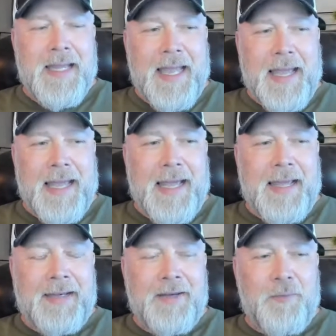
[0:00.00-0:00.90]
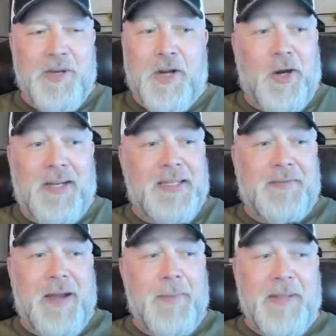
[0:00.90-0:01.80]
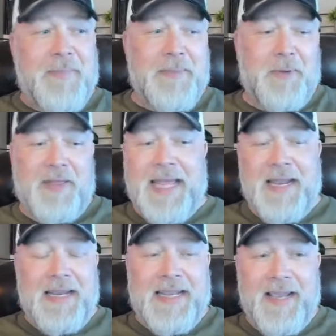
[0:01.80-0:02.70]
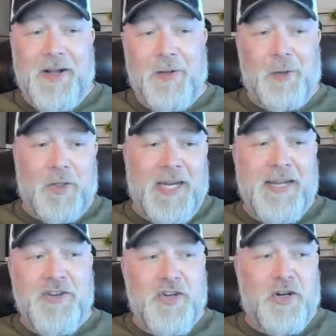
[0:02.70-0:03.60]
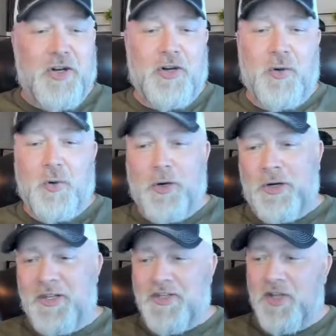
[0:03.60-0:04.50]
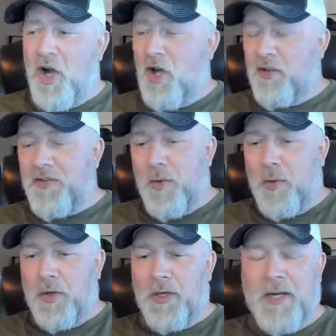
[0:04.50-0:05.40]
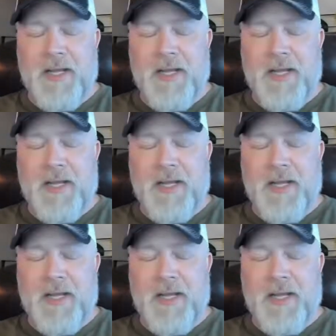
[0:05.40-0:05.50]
And regardless of how many people they kill or injure or assault or